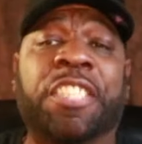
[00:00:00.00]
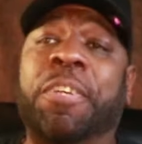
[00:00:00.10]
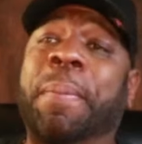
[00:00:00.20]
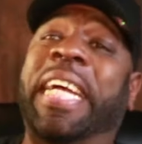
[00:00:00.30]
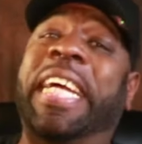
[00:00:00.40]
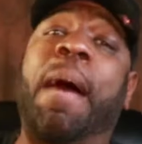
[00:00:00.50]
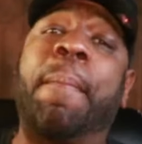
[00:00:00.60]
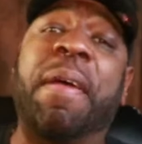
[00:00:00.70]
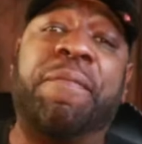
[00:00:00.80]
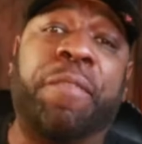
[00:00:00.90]
to
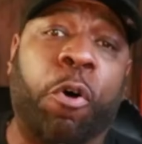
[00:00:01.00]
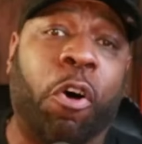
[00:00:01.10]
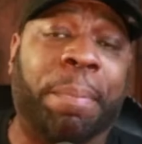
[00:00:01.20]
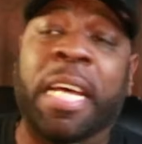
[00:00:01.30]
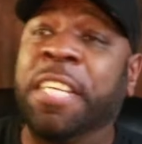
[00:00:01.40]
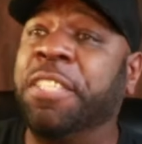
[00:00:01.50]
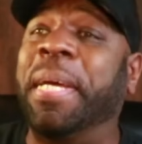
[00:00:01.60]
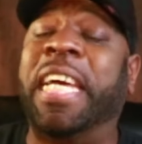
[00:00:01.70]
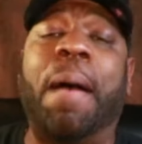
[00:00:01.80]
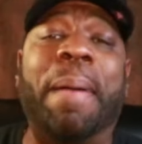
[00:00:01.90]
become informed, to
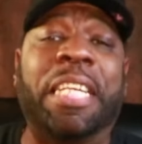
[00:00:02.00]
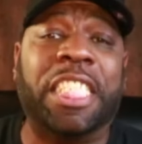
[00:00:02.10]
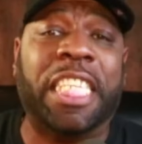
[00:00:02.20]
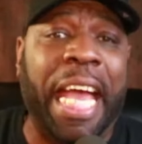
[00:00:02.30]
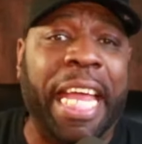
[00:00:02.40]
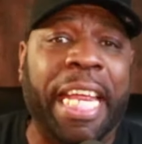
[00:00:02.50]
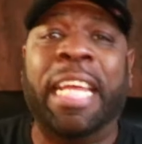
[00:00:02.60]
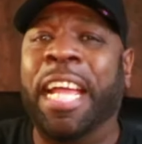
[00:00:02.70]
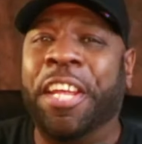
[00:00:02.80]
become educated,